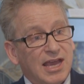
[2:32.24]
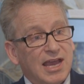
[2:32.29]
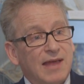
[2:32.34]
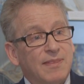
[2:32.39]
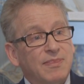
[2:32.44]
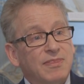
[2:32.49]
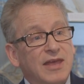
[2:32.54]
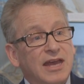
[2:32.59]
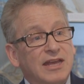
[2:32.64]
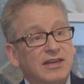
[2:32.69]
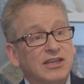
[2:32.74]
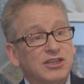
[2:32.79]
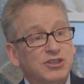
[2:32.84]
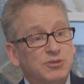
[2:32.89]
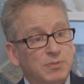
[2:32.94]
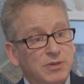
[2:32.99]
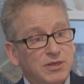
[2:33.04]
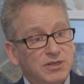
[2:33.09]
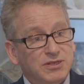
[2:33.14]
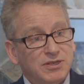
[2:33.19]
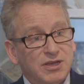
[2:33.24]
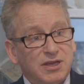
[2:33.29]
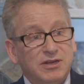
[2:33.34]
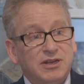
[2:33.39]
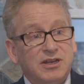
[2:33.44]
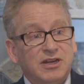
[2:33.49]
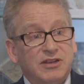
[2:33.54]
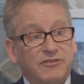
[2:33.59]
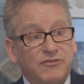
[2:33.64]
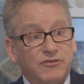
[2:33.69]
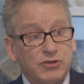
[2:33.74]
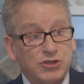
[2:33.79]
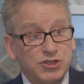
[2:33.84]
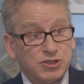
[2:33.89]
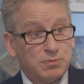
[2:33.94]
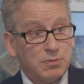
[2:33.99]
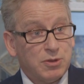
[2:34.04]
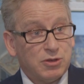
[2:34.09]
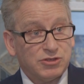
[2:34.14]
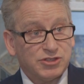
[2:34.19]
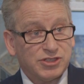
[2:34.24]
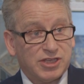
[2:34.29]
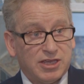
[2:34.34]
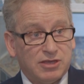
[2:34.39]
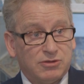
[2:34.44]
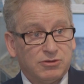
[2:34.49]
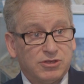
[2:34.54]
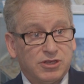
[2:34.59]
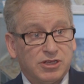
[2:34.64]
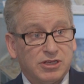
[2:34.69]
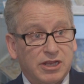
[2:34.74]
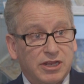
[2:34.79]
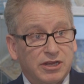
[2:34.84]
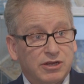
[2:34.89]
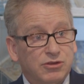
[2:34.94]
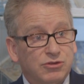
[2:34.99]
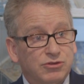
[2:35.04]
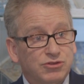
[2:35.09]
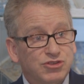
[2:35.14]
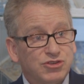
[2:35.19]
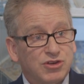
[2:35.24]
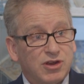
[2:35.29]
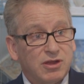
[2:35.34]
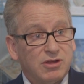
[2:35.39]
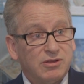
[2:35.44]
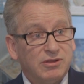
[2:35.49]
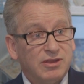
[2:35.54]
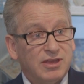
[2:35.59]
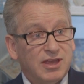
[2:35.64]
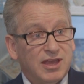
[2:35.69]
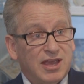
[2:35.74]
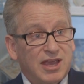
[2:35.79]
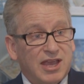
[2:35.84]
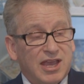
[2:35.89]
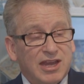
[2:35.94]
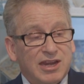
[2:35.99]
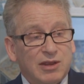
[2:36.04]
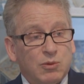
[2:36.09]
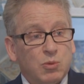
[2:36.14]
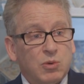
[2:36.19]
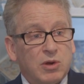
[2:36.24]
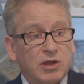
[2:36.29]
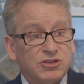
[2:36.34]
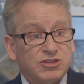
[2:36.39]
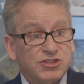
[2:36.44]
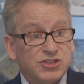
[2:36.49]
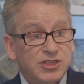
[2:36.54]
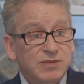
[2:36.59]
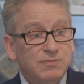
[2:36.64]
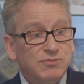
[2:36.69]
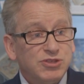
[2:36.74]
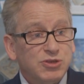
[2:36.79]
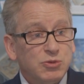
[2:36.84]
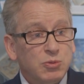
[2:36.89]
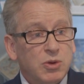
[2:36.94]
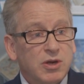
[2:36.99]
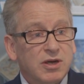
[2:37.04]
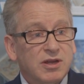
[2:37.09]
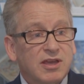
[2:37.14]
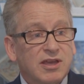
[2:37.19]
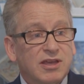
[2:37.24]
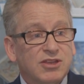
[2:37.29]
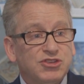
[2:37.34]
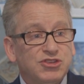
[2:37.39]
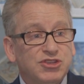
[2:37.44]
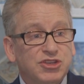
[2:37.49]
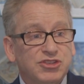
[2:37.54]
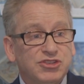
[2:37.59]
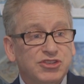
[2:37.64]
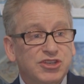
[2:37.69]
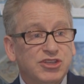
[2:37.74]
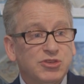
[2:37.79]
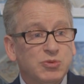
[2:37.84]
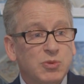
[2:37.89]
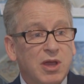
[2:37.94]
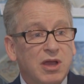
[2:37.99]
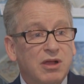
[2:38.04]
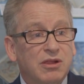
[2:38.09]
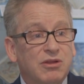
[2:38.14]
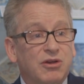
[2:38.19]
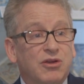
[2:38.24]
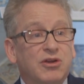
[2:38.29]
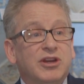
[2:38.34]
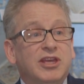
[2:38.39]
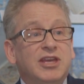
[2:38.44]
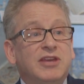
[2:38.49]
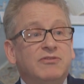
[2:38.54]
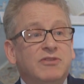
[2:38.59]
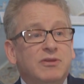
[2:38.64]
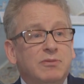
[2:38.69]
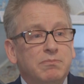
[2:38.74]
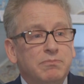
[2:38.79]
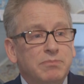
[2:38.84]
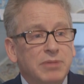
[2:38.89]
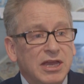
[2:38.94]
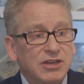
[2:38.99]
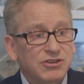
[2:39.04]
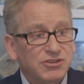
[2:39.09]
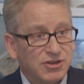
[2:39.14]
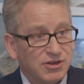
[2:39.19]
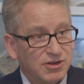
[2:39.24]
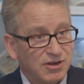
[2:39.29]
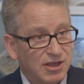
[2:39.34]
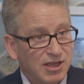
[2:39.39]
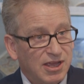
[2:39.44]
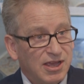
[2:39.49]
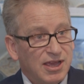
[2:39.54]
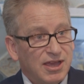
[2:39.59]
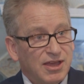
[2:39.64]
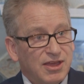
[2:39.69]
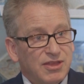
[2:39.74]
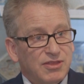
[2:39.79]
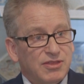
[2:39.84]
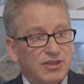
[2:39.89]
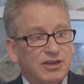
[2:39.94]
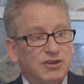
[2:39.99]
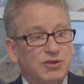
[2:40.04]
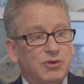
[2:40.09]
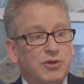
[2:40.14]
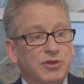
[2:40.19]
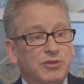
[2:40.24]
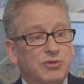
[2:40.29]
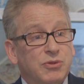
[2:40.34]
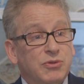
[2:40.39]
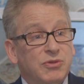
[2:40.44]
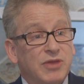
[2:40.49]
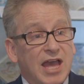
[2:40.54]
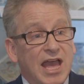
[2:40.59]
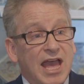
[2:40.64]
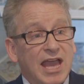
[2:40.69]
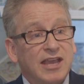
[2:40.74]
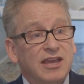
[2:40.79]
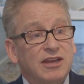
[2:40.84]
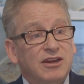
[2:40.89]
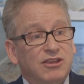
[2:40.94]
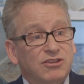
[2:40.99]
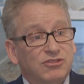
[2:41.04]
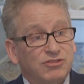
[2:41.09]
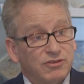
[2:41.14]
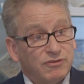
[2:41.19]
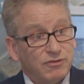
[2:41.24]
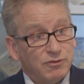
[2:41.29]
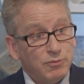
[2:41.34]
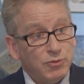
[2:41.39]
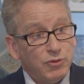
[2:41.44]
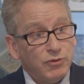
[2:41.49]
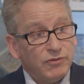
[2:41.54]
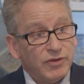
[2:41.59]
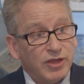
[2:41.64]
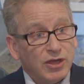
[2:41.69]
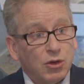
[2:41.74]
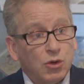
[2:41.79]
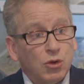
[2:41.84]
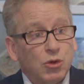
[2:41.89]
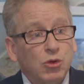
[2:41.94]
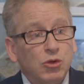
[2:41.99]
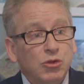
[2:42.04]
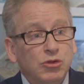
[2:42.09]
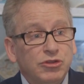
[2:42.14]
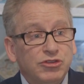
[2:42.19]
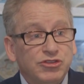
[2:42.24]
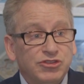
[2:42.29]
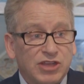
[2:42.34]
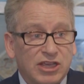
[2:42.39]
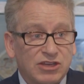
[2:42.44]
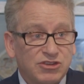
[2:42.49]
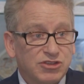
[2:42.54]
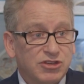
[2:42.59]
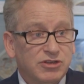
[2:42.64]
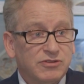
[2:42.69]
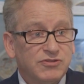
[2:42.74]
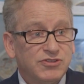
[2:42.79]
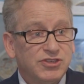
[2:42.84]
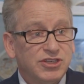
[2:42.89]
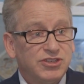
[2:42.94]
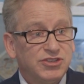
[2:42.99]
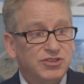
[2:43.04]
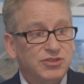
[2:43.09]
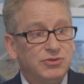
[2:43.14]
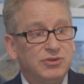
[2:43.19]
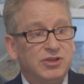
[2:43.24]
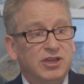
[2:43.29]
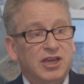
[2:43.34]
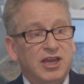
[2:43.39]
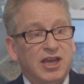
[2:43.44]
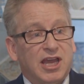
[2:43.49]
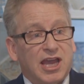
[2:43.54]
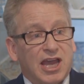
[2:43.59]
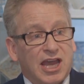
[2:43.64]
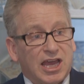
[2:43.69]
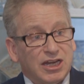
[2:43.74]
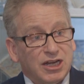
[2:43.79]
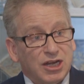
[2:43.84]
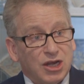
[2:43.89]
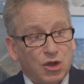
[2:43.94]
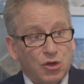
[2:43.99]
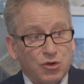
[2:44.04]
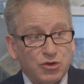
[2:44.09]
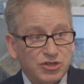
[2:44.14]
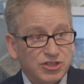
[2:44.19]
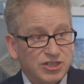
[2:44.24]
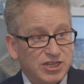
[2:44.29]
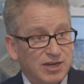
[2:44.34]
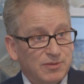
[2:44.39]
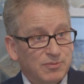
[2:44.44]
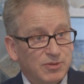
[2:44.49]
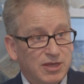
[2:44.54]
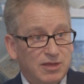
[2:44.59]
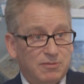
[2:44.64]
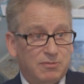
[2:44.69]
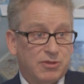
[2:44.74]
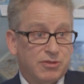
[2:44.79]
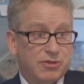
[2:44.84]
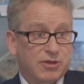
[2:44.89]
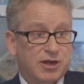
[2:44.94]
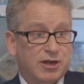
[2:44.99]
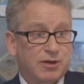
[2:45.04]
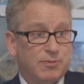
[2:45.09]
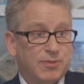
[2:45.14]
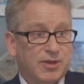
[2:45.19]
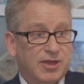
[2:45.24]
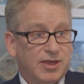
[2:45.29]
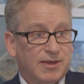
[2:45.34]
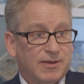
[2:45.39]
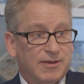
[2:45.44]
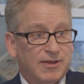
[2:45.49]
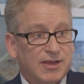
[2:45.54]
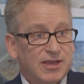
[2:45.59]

and that has been done in a small-scale clinical trial, and it seems to work just as well or even better than going through the agonies of removing a whole section of tissue and long-term chemotherapy.